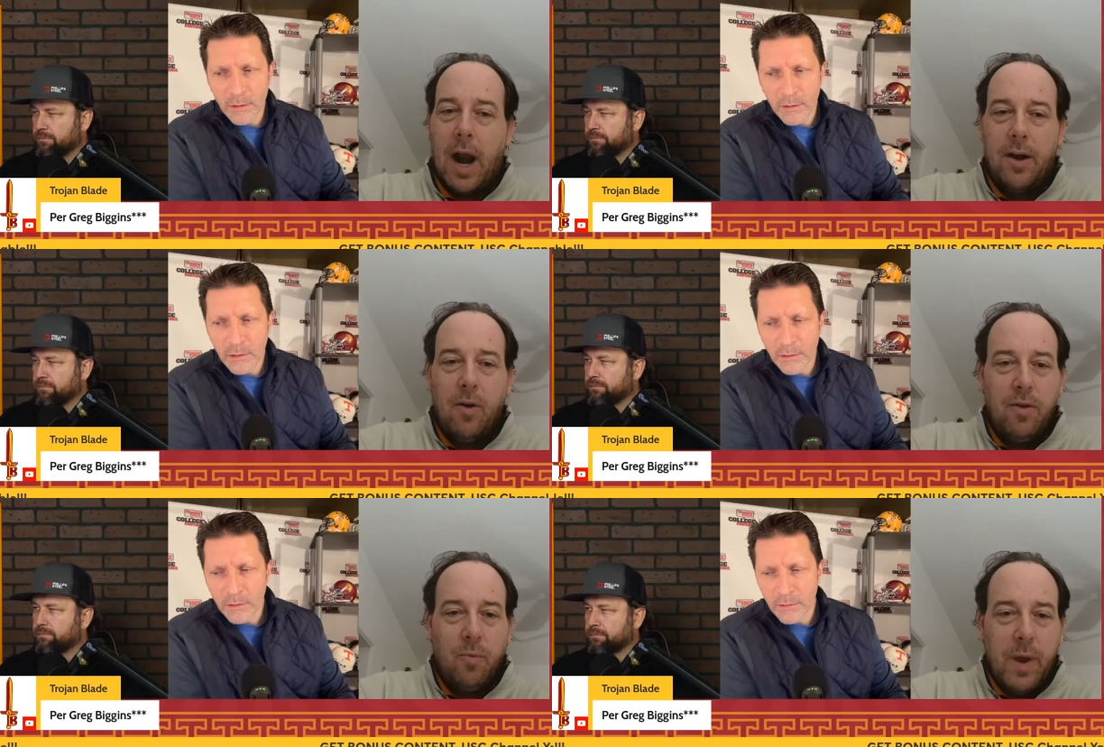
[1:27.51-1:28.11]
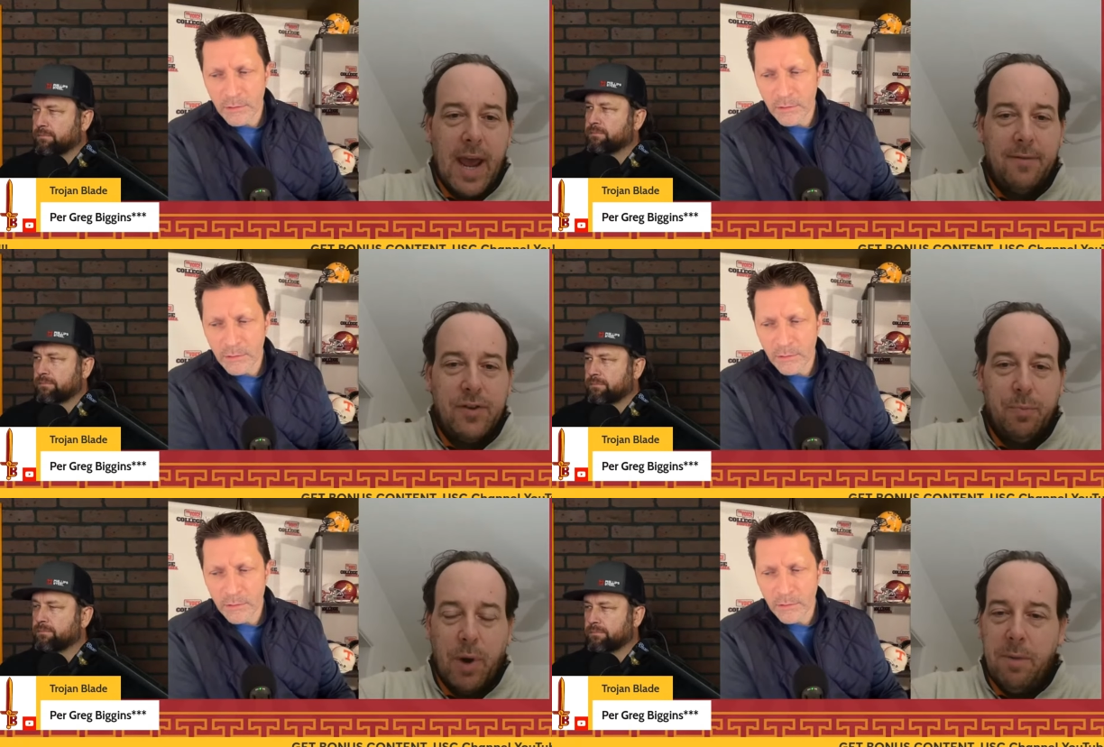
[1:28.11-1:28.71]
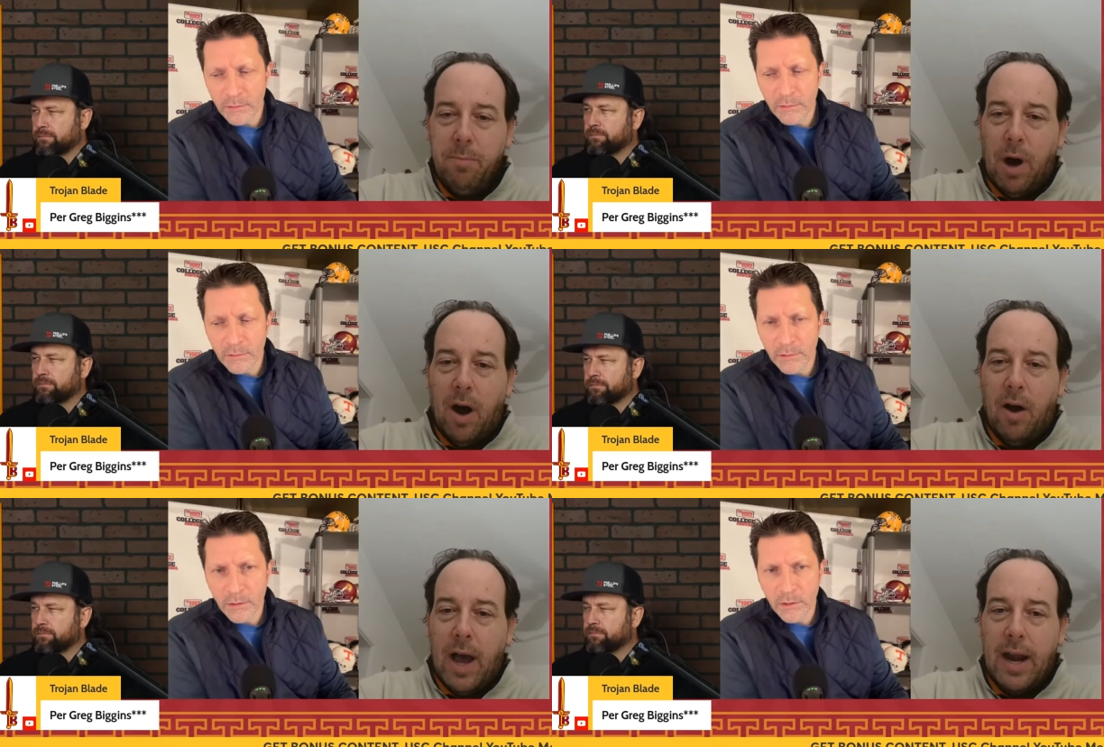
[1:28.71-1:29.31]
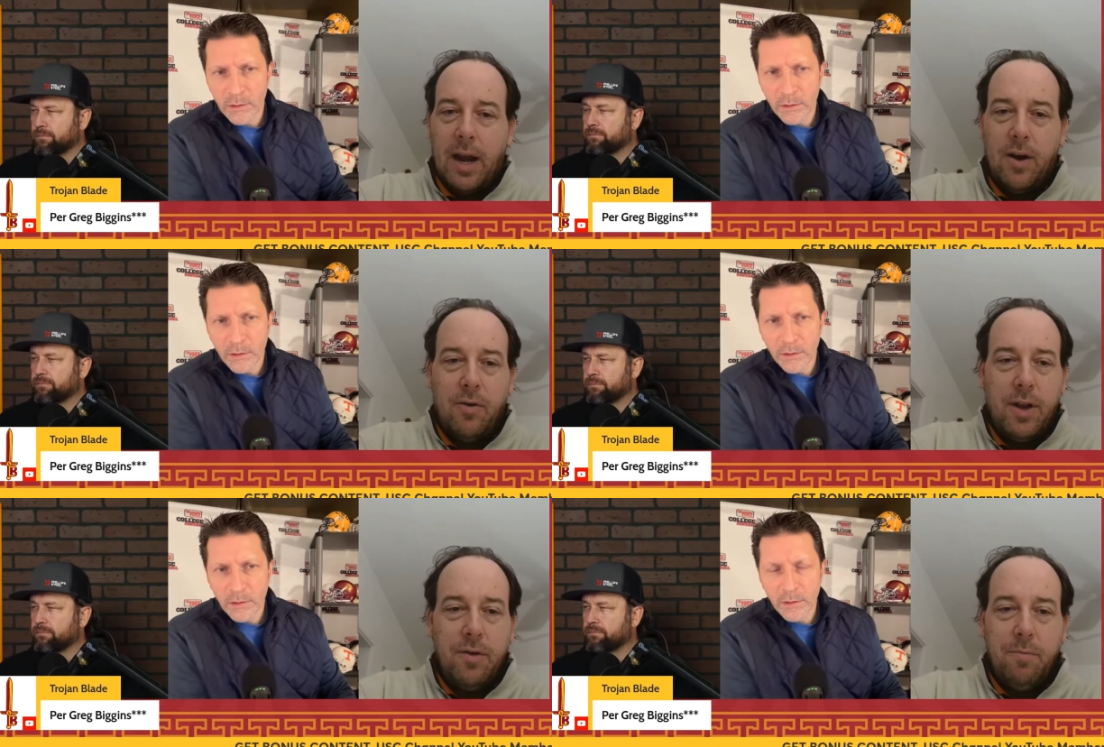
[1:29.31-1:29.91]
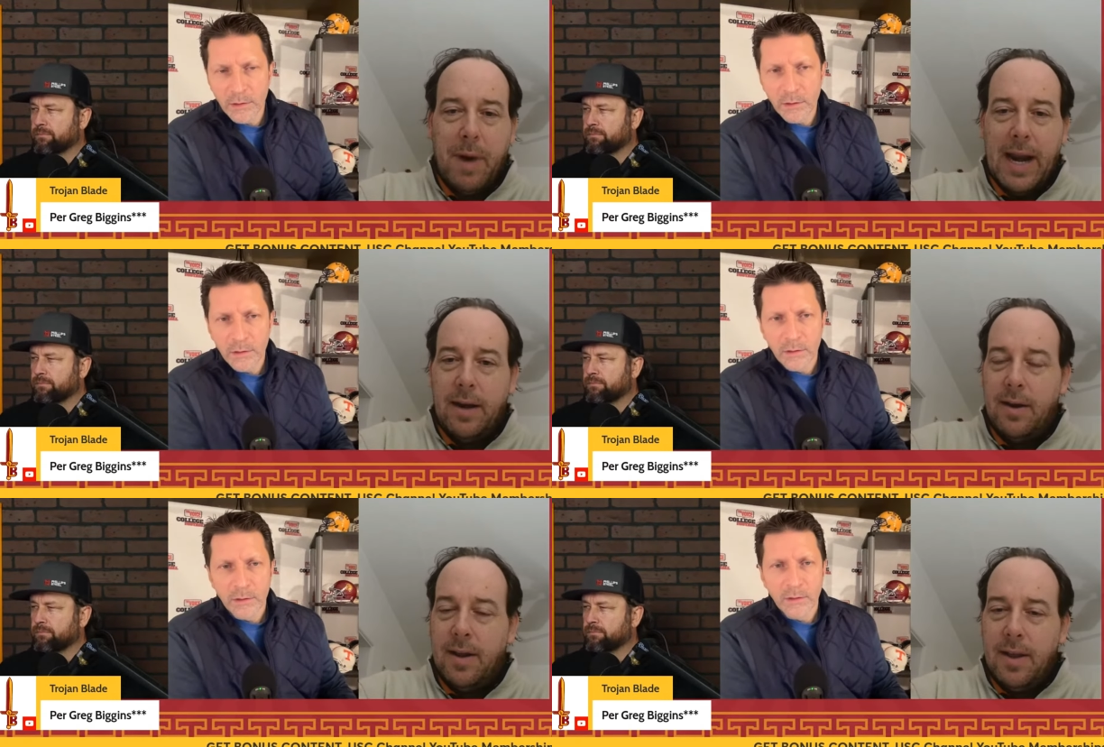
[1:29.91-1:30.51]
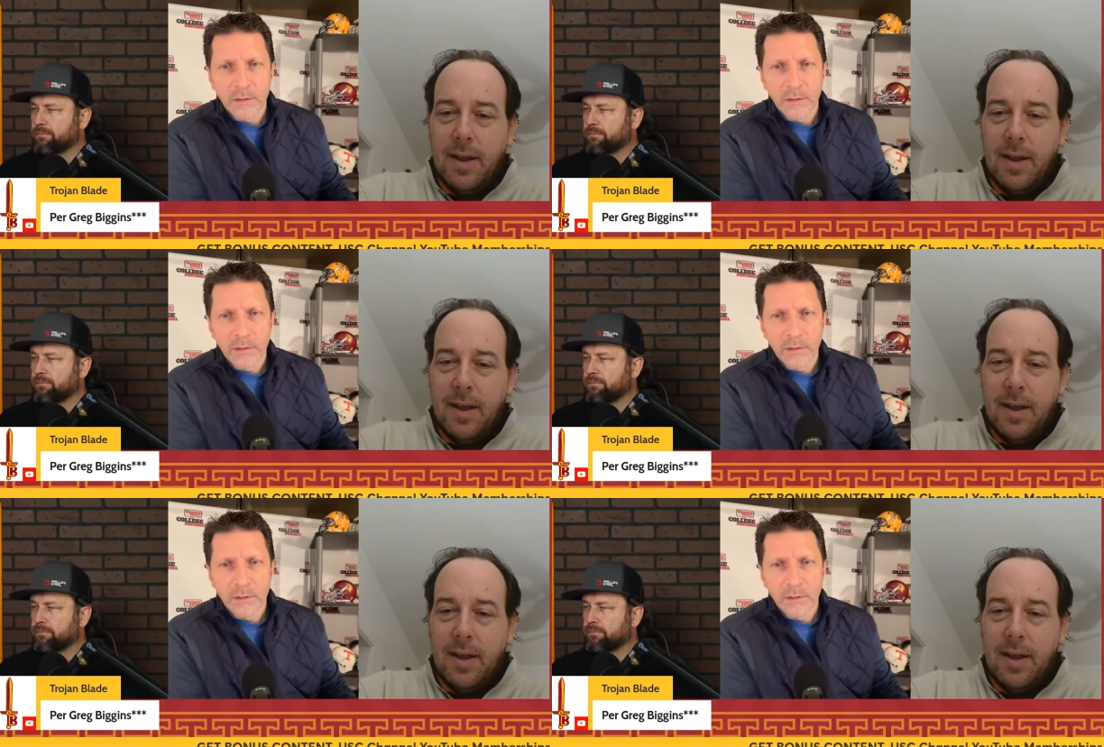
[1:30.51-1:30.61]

Speaker 1: I know that we have spring ball, and I know that you might